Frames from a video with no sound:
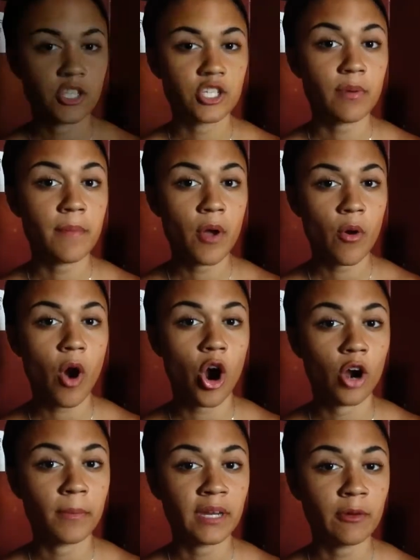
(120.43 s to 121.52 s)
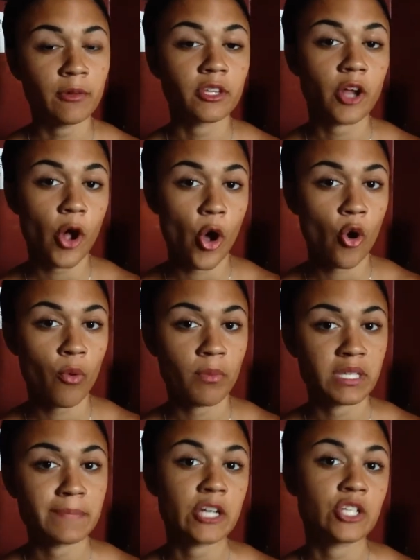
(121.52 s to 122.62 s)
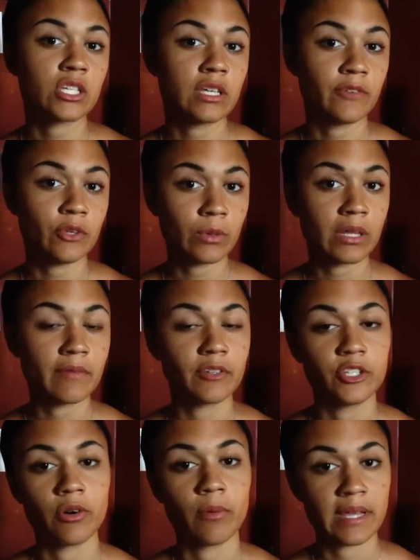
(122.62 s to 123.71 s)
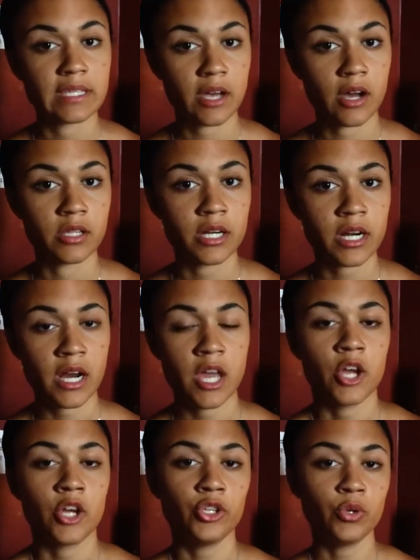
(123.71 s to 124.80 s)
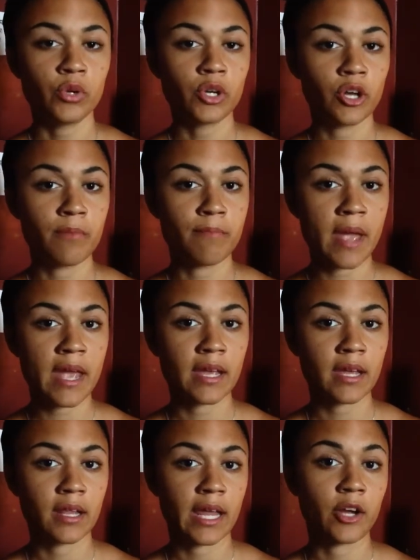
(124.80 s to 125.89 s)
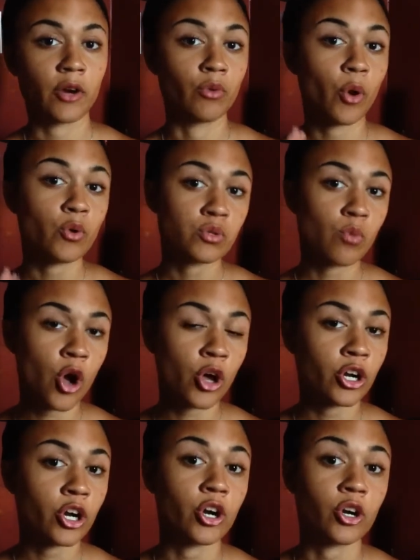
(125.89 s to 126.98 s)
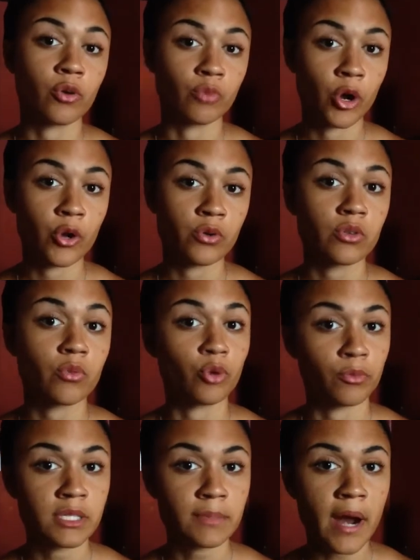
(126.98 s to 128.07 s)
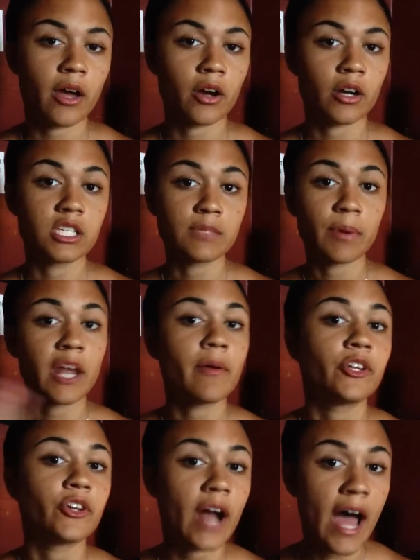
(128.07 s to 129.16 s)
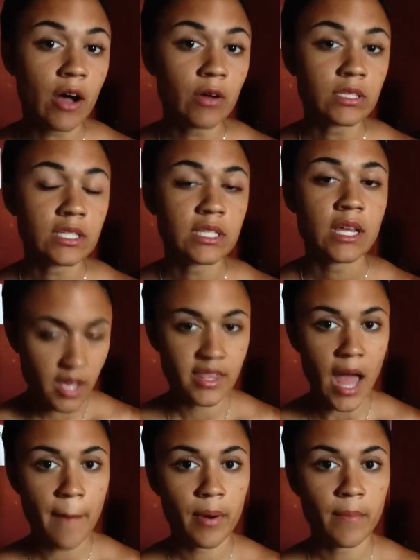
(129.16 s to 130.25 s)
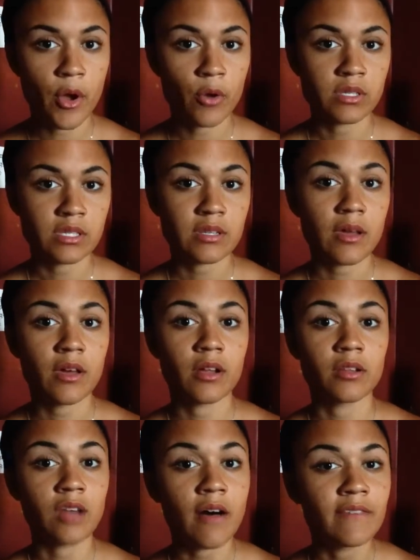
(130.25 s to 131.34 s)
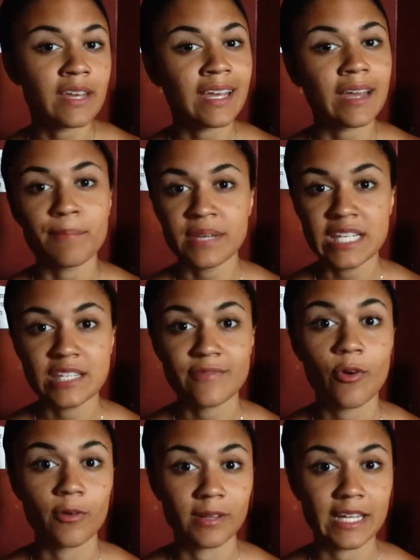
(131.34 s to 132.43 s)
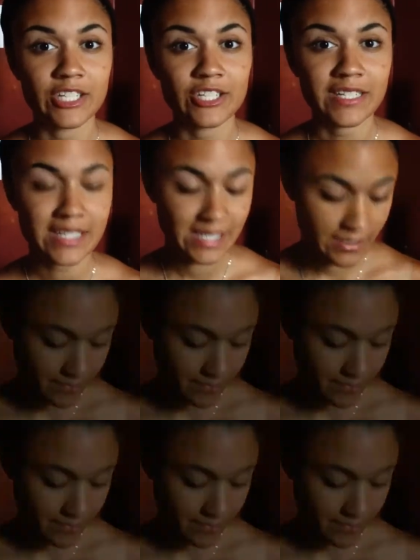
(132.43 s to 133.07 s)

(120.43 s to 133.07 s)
To promote harmony within a home, especially if you live with your romantic other, you could make like a rose water or a rose room spray. Spray it on your house, and that promotes loving and peaceful relations.